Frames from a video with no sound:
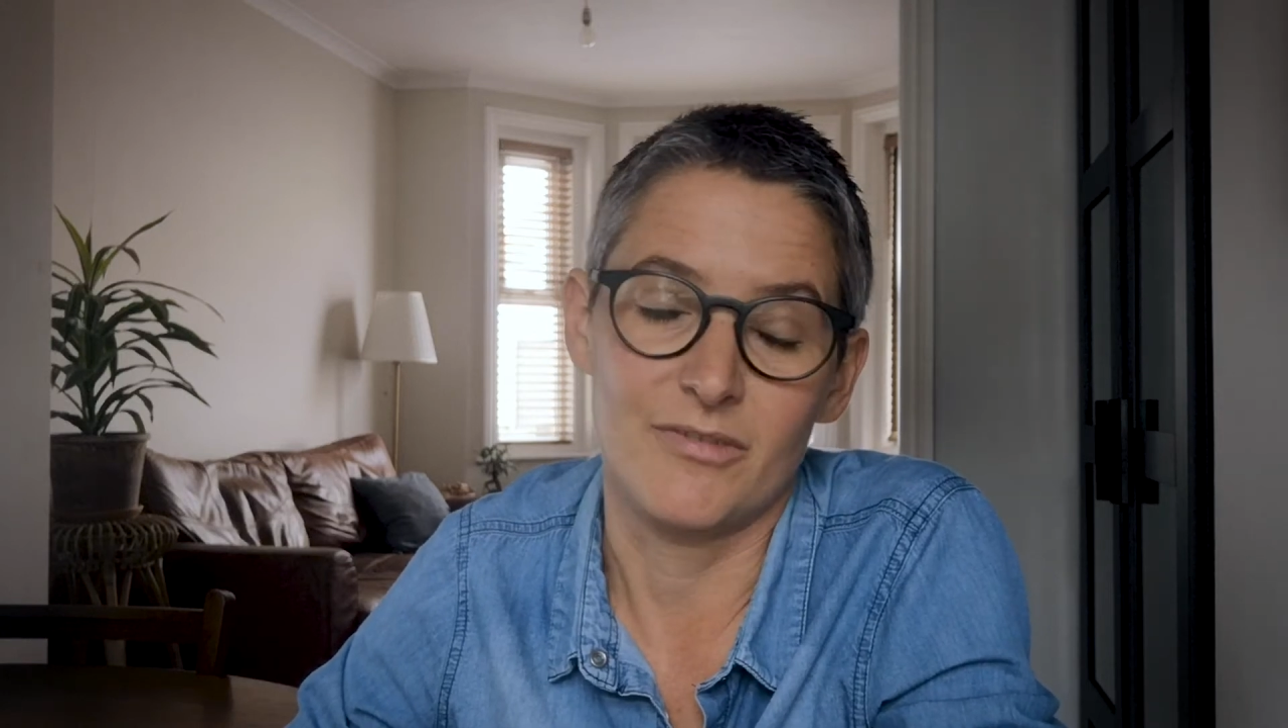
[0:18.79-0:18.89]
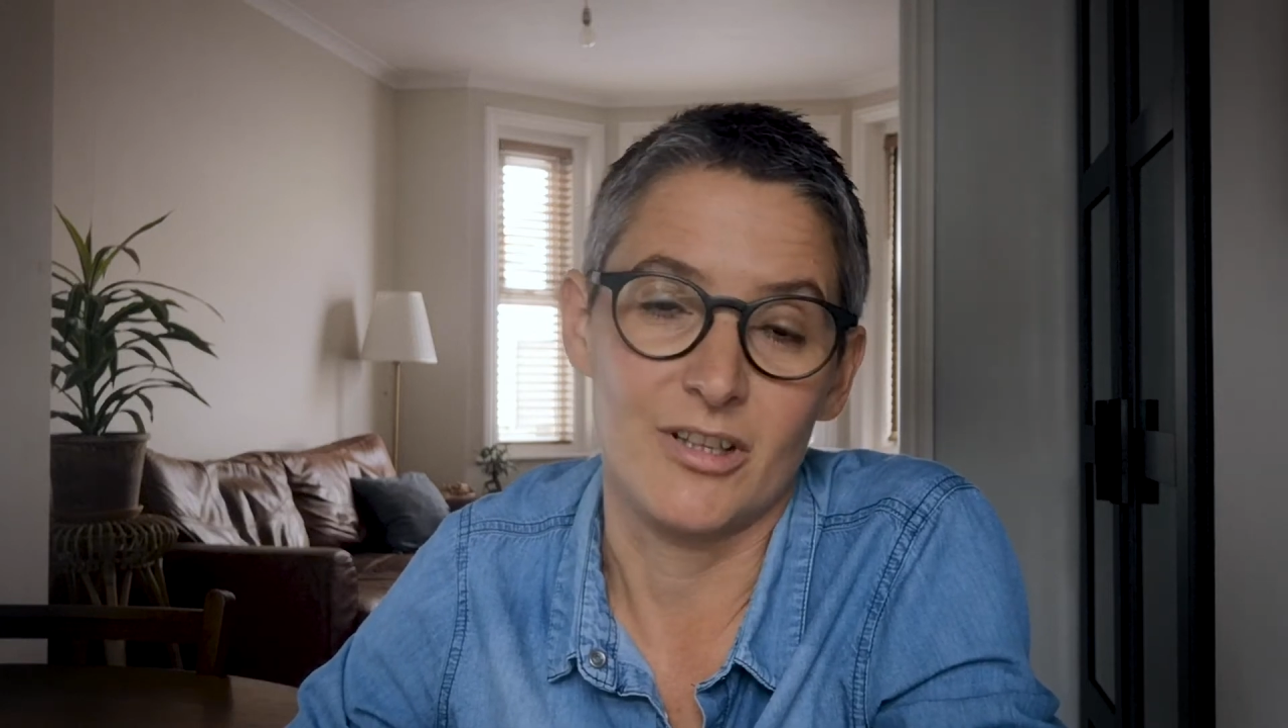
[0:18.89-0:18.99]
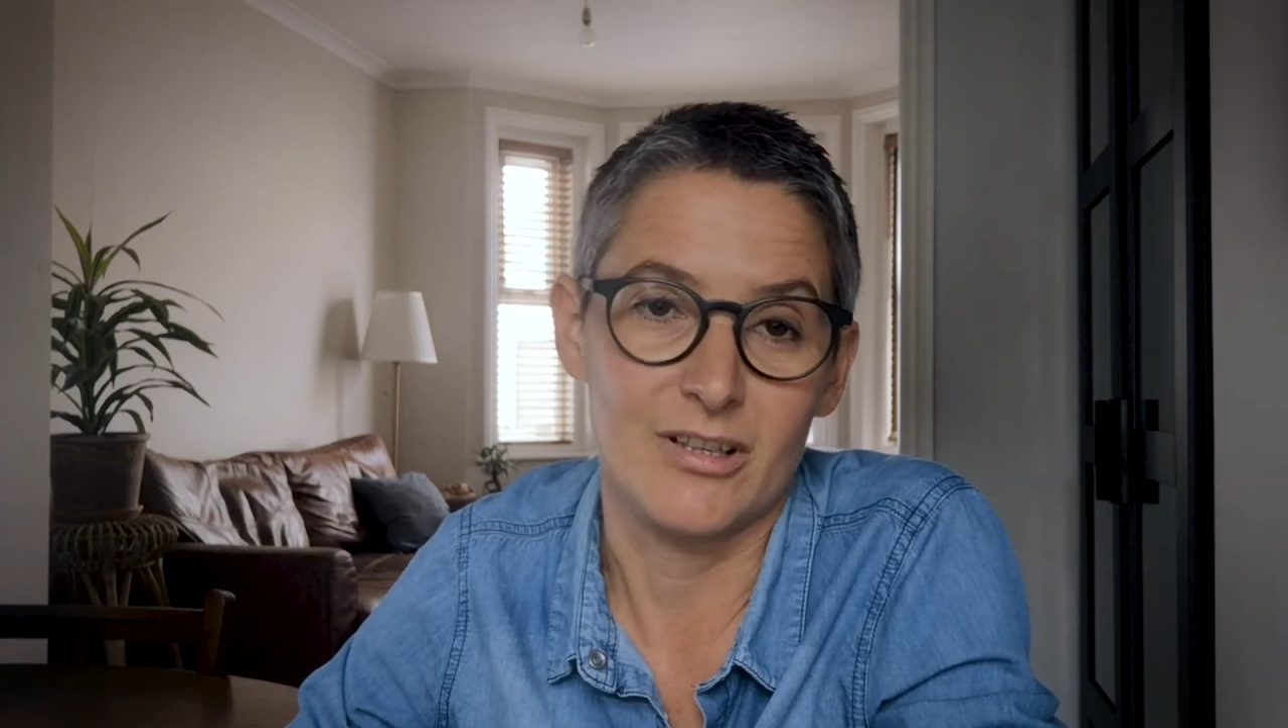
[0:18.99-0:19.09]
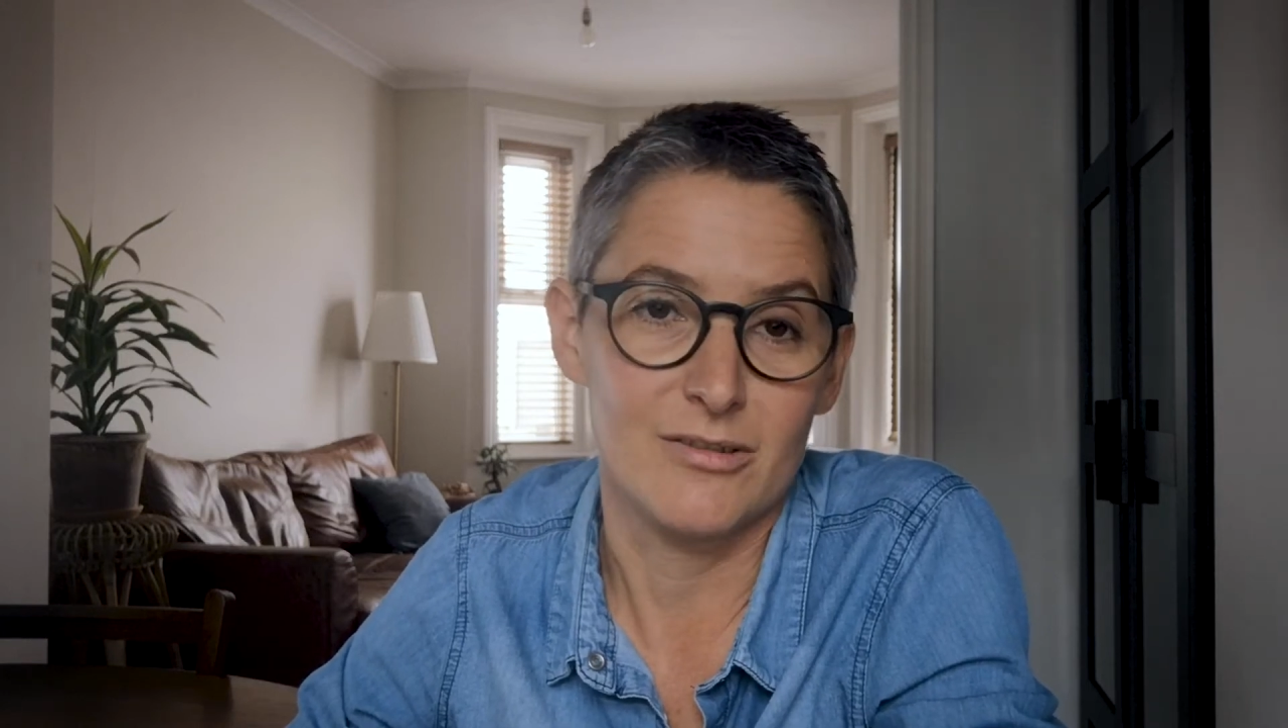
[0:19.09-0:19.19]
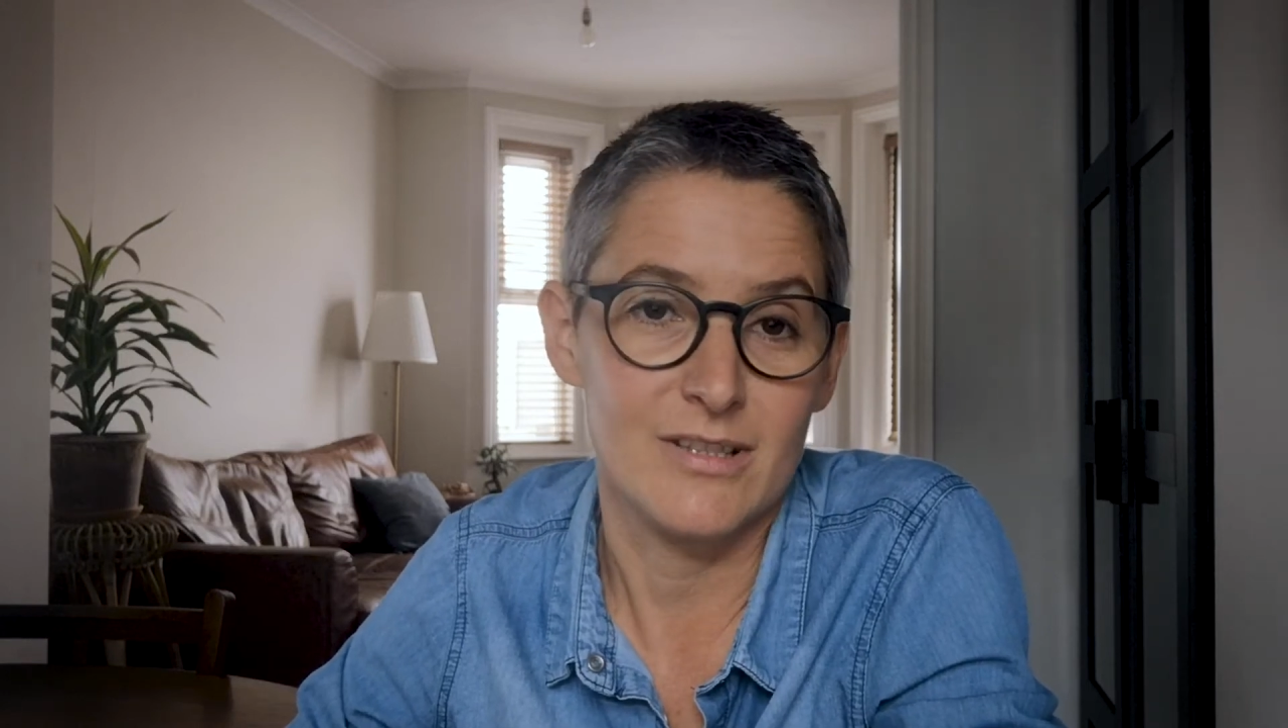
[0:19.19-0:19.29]

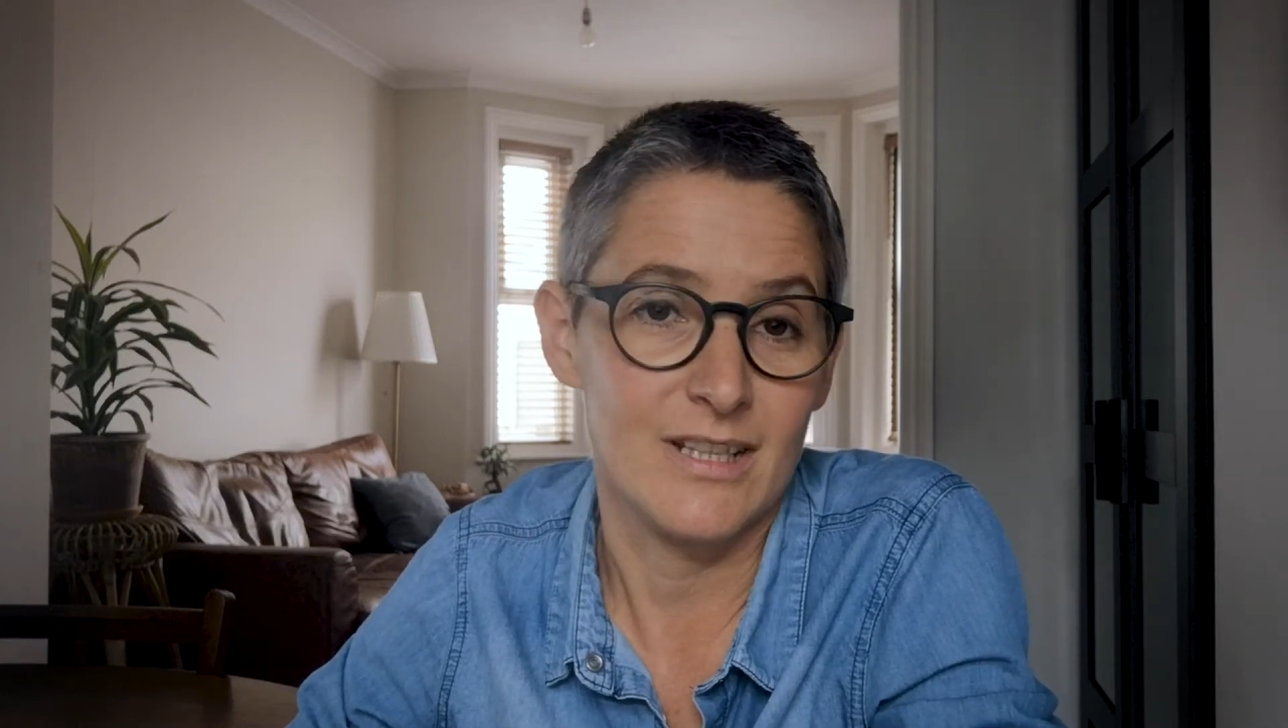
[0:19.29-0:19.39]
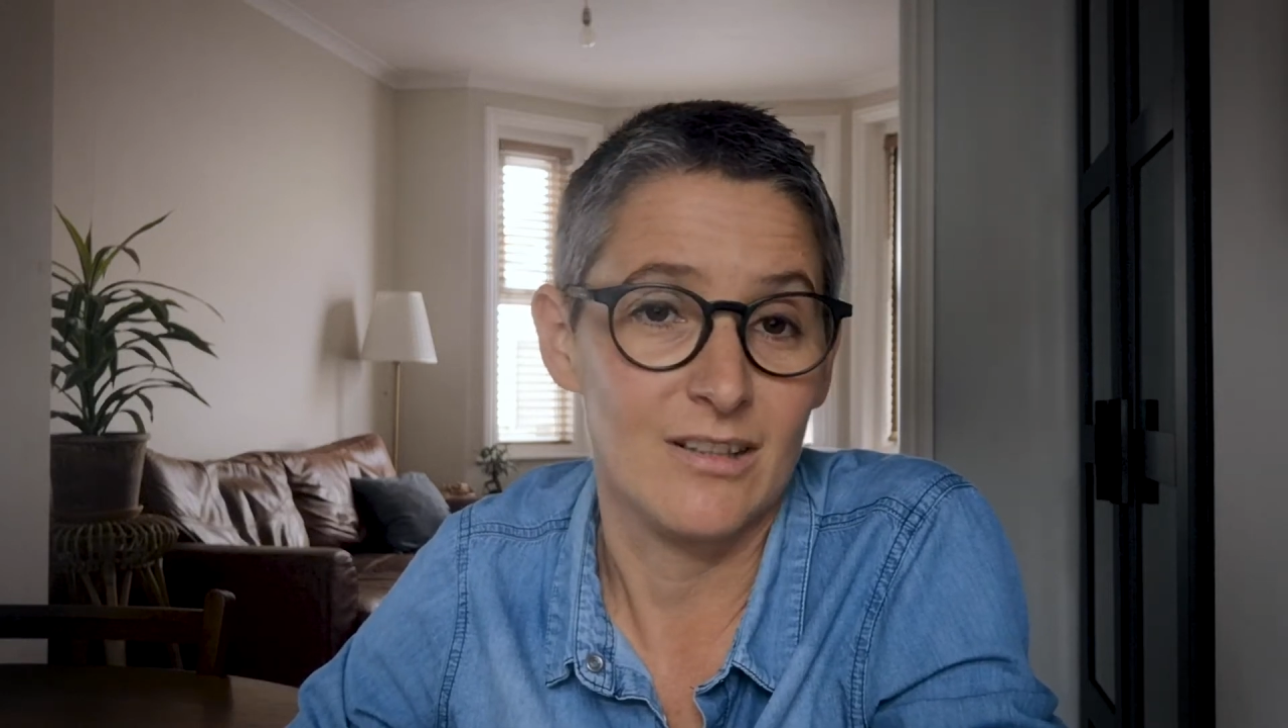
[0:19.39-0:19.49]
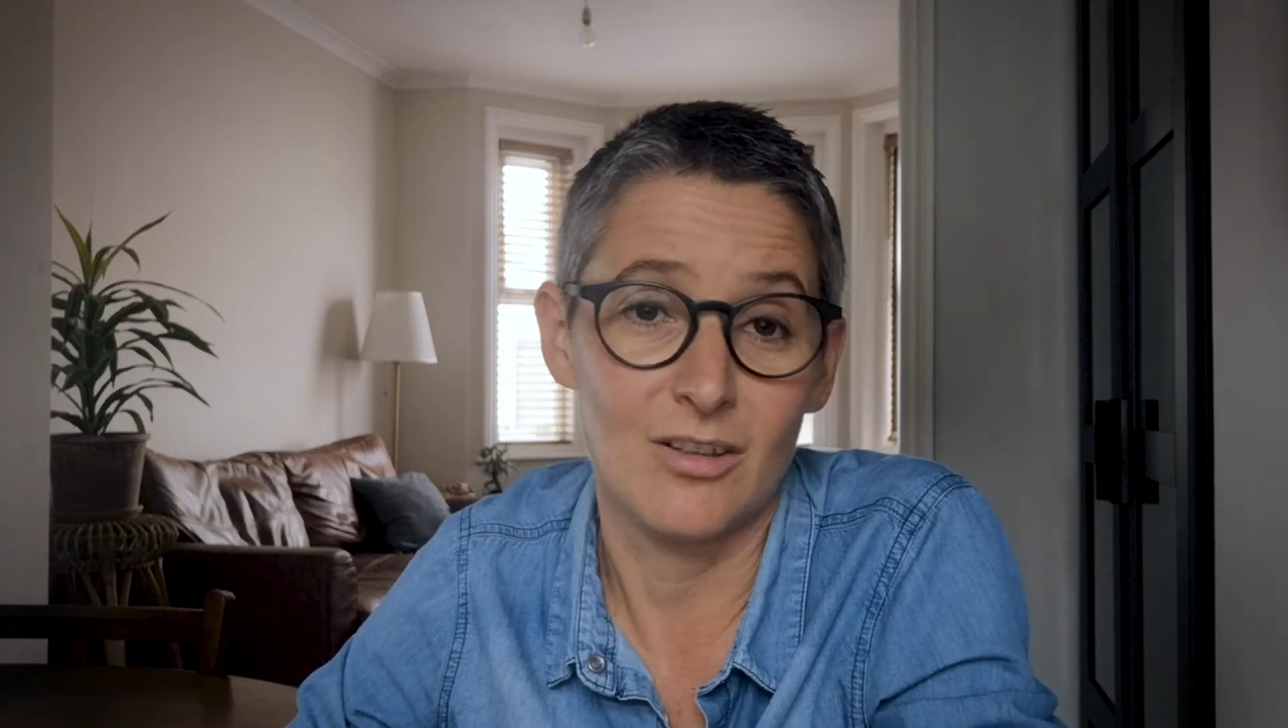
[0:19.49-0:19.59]
very interesting.